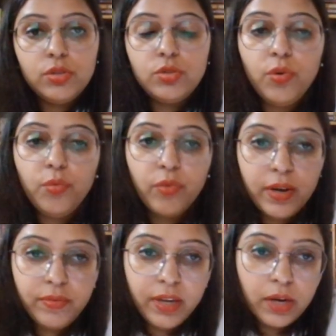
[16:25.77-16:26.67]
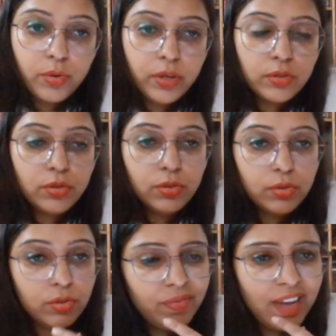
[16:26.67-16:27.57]
So what we are going to
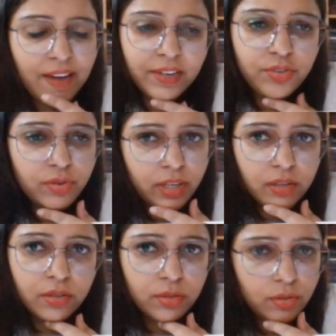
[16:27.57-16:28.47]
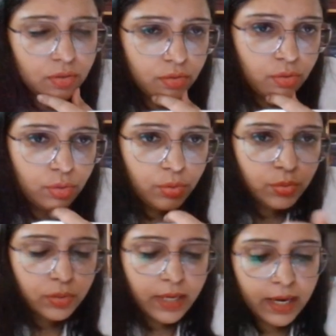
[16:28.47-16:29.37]
do? So we have a trick to
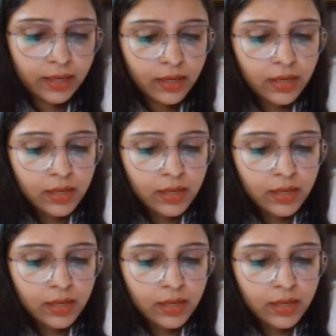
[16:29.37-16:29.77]
do that.